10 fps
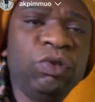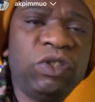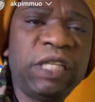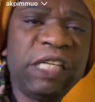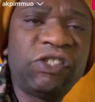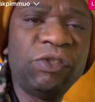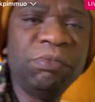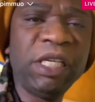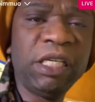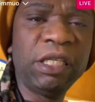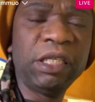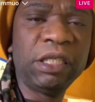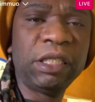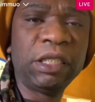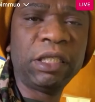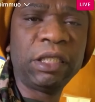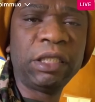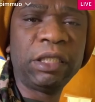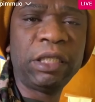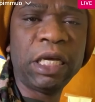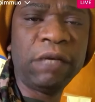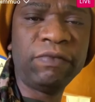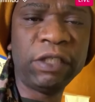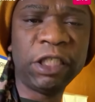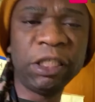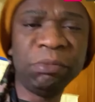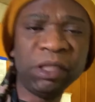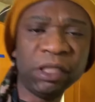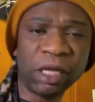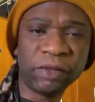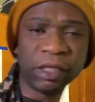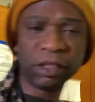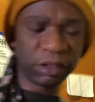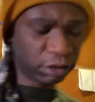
Useless to me. Can't even give me nothing.